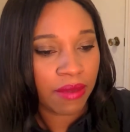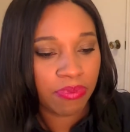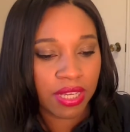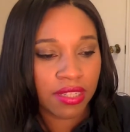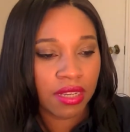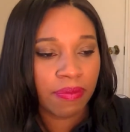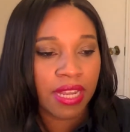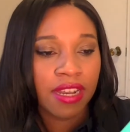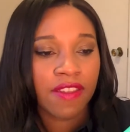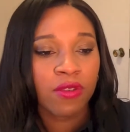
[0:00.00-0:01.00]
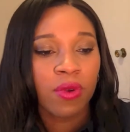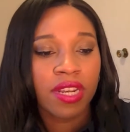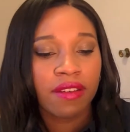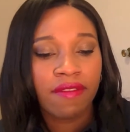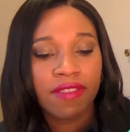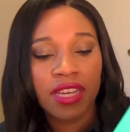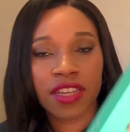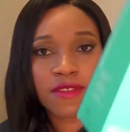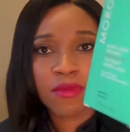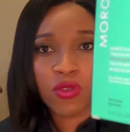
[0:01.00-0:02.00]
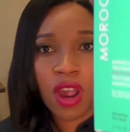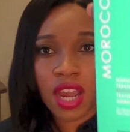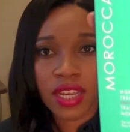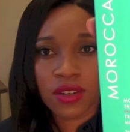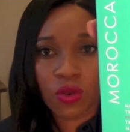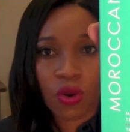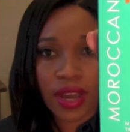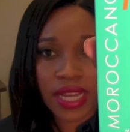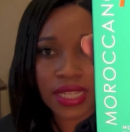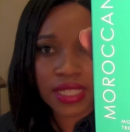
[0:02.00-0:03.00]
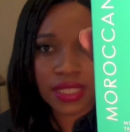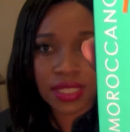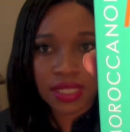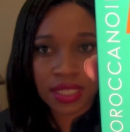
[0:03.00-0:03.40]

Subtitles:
I picked up another one of these Moroccanoil